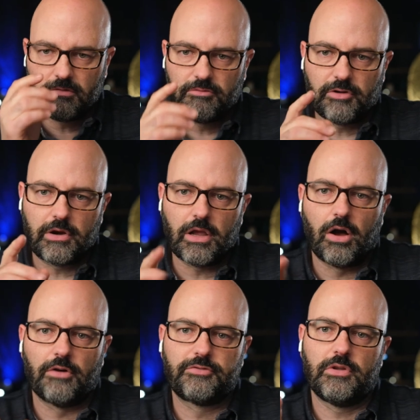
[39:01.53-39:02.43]
very
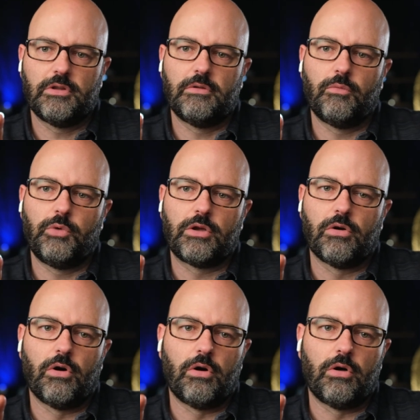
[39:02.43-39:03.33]
often we
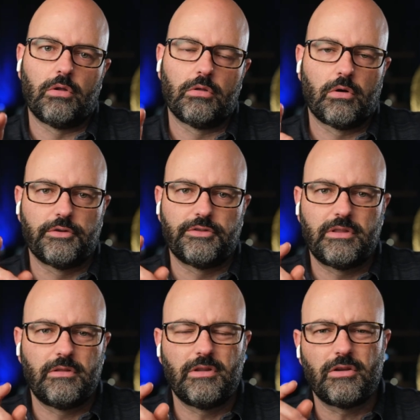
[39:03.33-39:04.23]
call, or
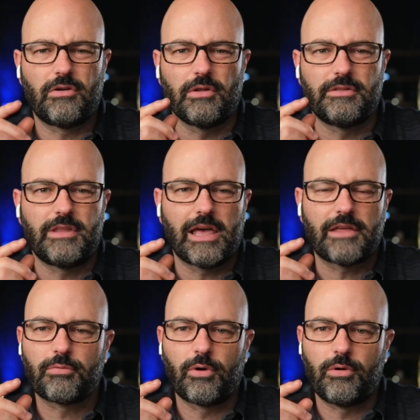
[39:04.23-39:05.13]
did you call it
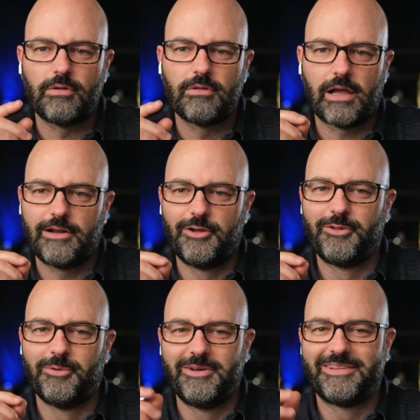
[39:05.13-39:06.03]
death roll? I don't
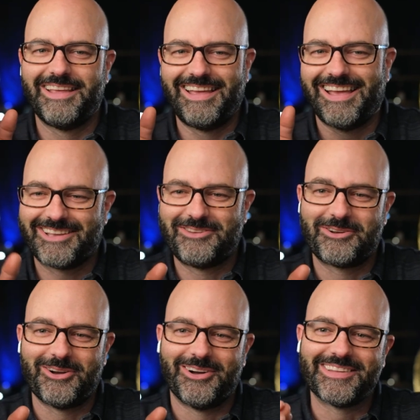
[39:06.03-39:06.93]
know what the heck
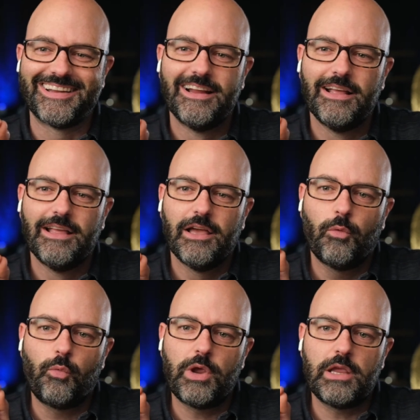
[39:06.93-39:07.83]
you called it.
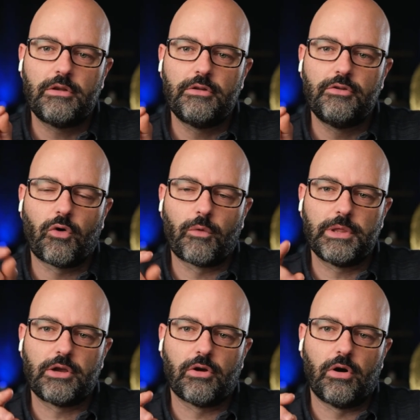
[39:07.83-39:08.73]
We
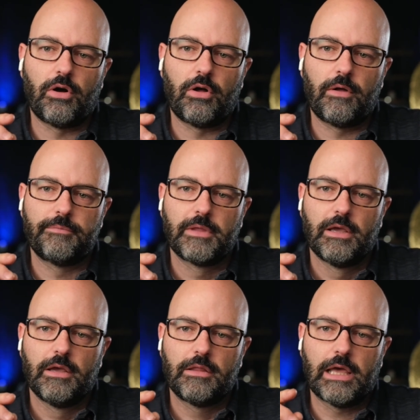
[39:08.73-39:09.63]
normally call
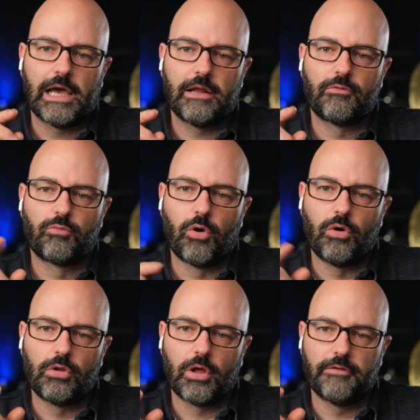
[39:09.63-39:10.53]
that
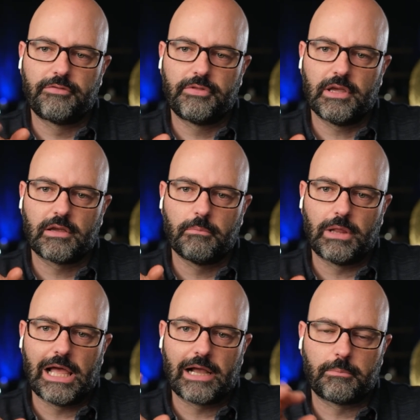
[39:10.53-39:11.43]
roll of thick
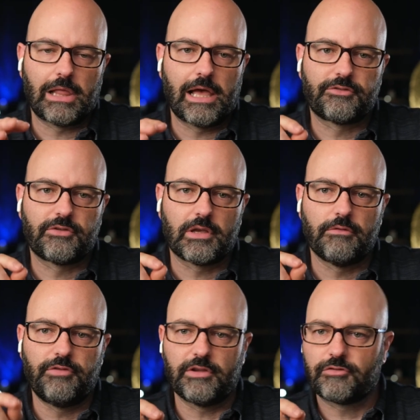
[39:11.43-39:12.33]
black plastic
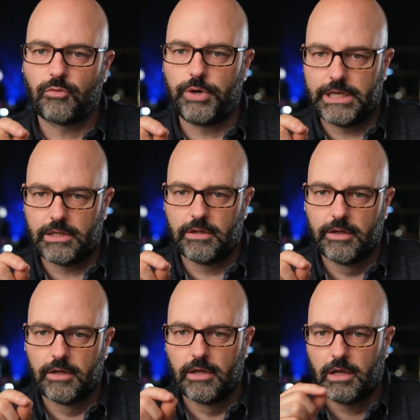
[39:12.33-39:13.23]
visqueen.
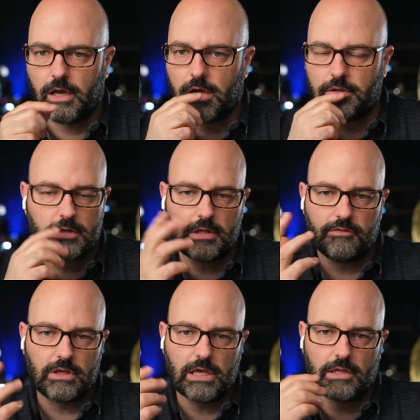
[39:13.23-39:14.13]
You can
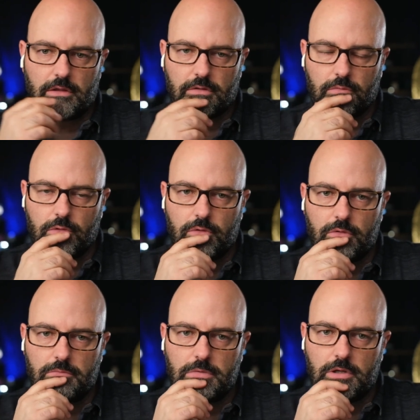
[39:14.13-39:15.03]
even get it
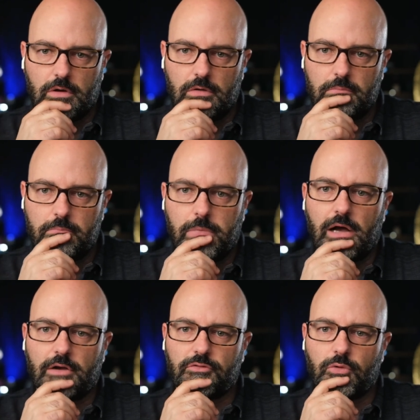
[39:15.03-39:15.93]
through, you know,
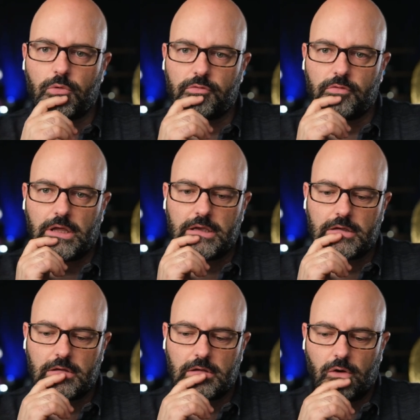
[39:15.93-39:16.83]
box stores
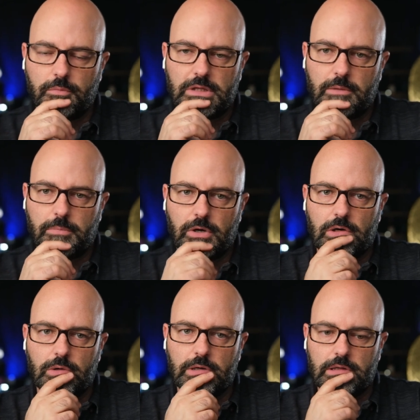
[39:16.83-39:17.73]
like Home
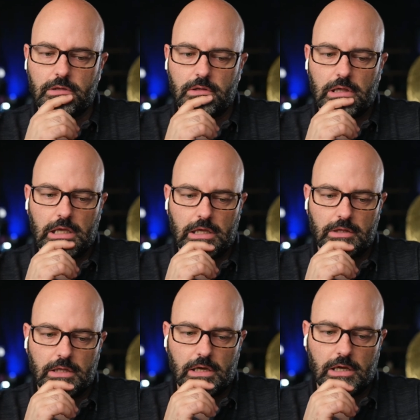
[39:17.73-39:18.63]
Depot and